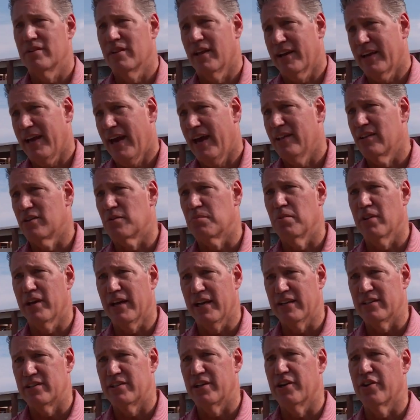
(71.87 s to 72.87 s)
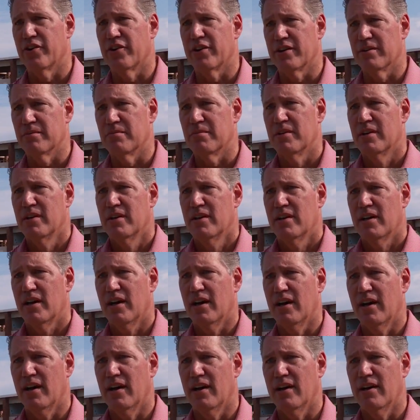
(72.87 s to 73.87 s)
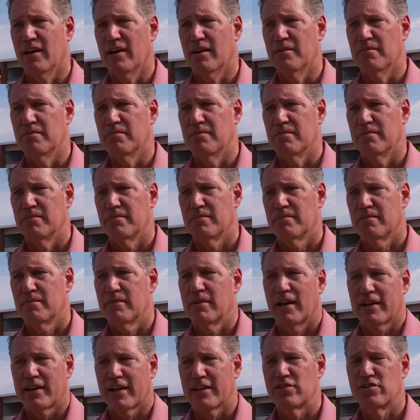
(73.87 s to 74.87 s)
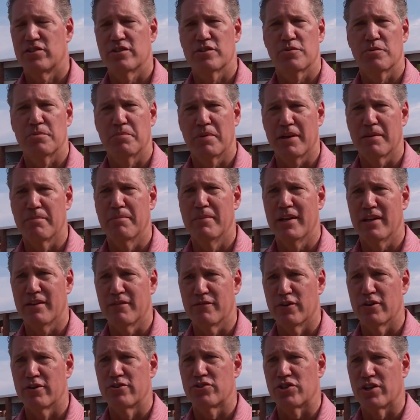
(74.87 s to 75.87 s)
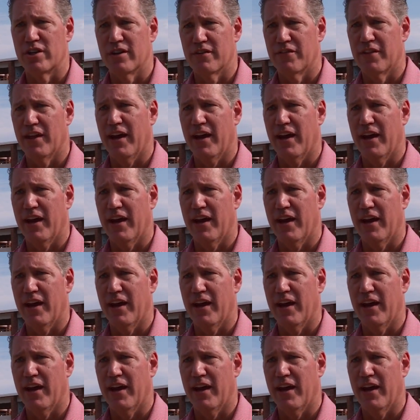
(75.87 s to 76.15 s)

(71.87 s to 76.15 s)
Like Adler Planetarium, um, I guess this would be a mini version of